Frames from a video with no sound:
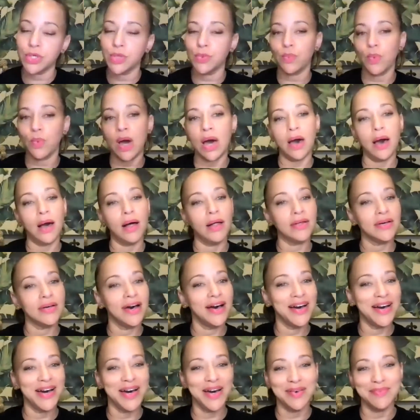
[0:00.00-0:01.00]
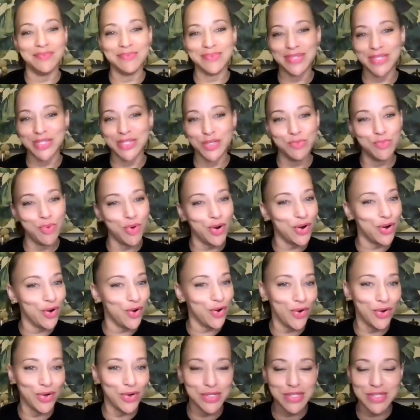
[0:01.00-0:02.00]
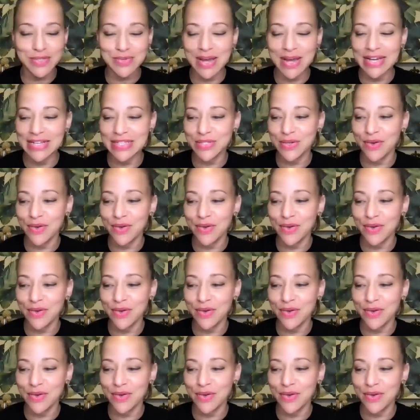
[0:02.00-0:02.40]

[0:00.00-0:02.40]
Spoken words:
while, 2 more girls, right?